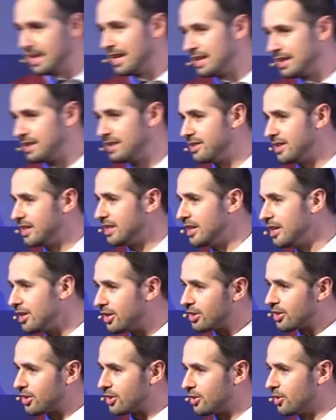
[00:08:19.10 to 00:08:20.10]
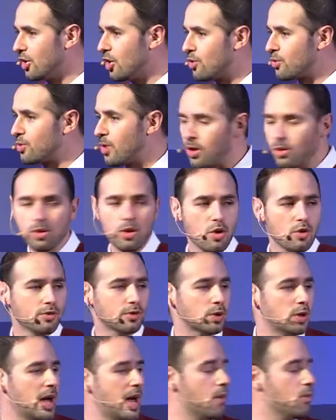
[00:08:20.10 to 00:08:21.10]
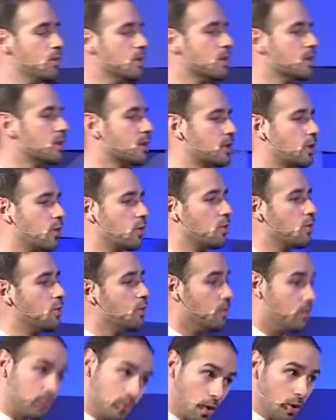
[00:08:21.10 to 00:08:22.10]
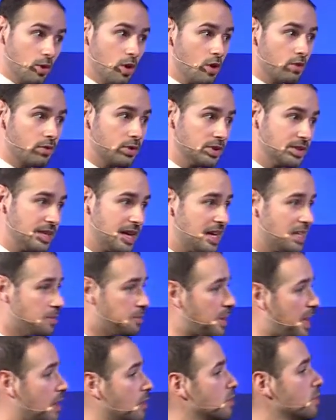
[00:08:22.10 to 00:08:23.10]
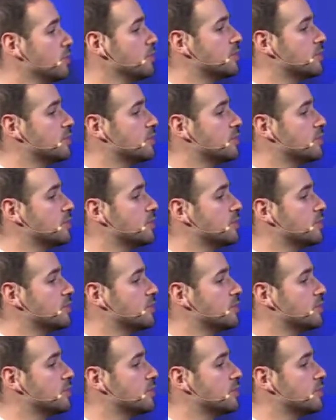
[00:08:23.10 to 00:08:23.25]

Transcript: end of the year. No rollover at work, or rollovers, yes, but I'll lose